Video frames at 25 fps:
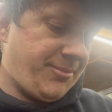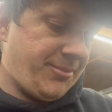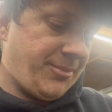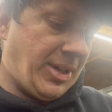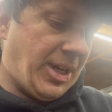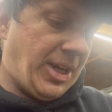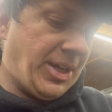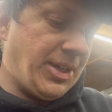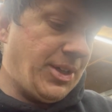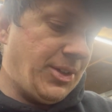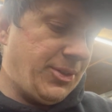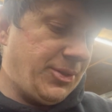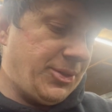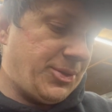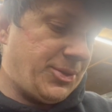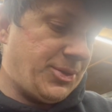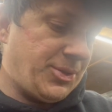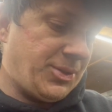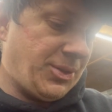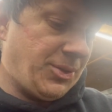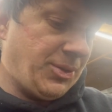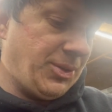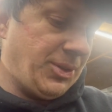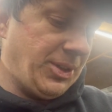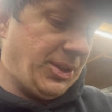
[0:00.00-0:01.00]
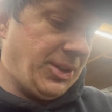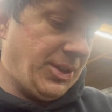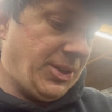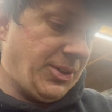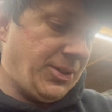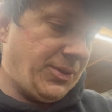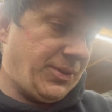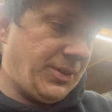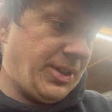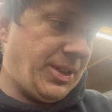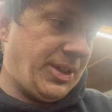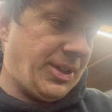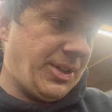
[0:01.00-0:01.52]
I know this was a really long
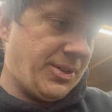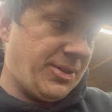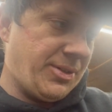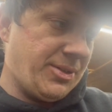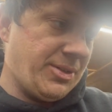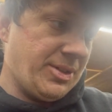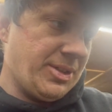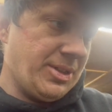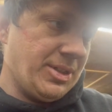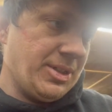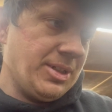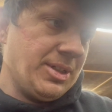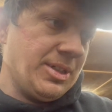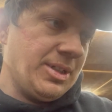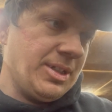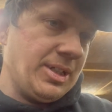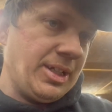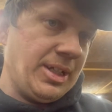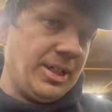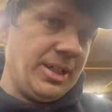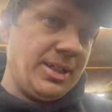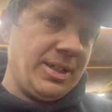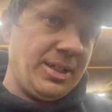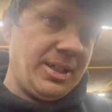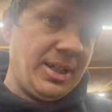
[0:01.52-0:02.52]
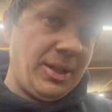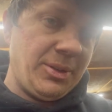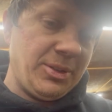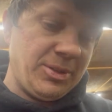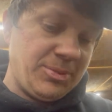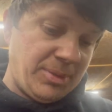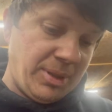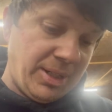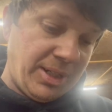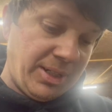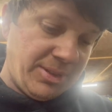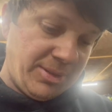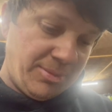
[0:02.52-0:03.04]
video, and I was
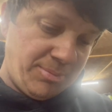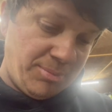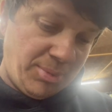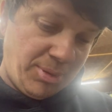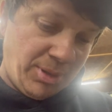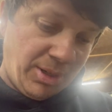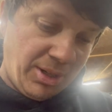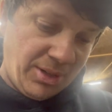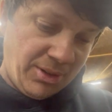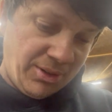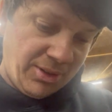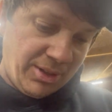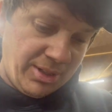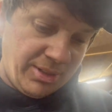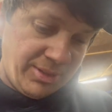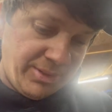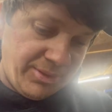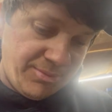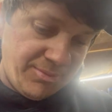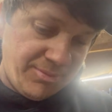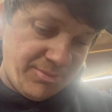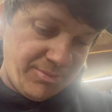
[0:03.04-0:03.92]
making some progress,